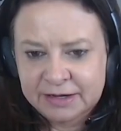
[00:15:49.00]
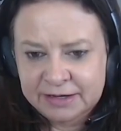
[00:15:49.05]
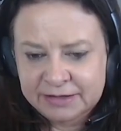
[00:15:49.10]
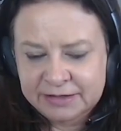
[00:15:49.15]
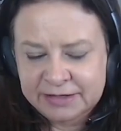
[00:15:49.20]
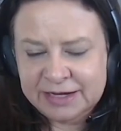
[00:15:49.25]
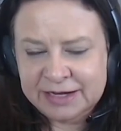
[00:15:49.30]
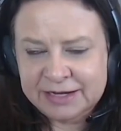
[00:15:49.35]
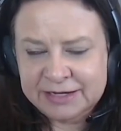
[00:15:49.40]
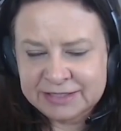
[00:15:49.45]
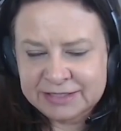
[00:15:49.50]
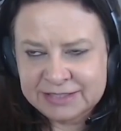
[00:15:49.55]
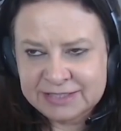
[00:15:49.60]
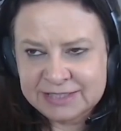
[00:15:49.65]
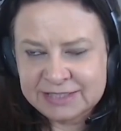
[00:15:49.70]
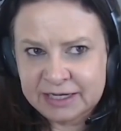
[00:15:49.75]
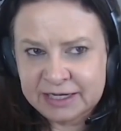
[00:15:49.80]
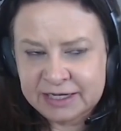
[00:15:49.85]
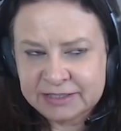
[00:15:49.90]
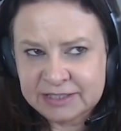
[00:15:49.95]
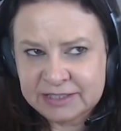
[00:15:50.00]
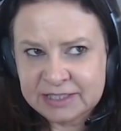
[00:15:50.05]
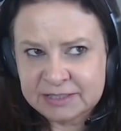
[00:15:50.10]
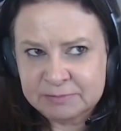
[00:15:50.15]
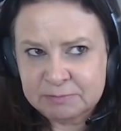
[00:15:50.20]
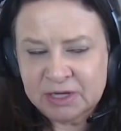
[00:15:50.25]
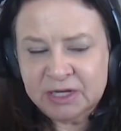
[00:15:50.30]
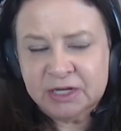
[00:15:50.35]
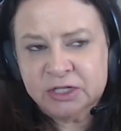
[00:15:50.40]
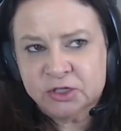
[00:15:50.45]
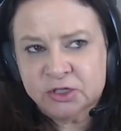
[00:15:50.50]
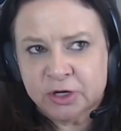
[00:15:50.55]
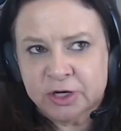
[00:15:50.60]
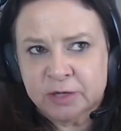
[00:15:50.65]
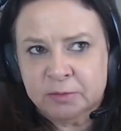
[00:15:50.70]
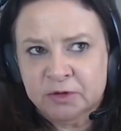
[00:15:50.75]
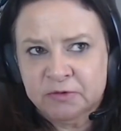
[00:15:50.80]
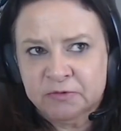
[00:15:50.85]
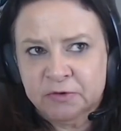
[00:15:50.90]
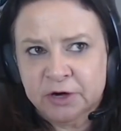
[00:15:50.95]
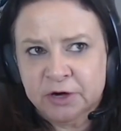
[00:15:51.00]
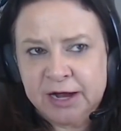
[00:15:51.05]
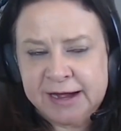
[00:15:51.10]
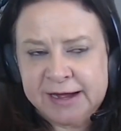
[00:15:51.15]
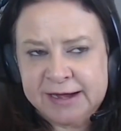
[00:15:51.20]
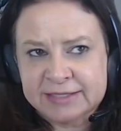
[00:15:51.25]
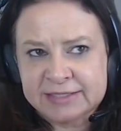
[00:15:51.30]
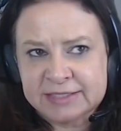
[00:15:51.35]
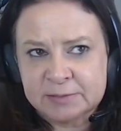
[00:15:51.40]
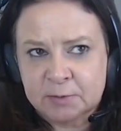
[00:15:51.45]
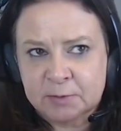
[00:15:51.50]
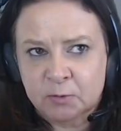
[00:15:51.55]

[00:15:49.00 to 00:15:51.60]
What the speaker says: Yeah, it's been enjoyable for us.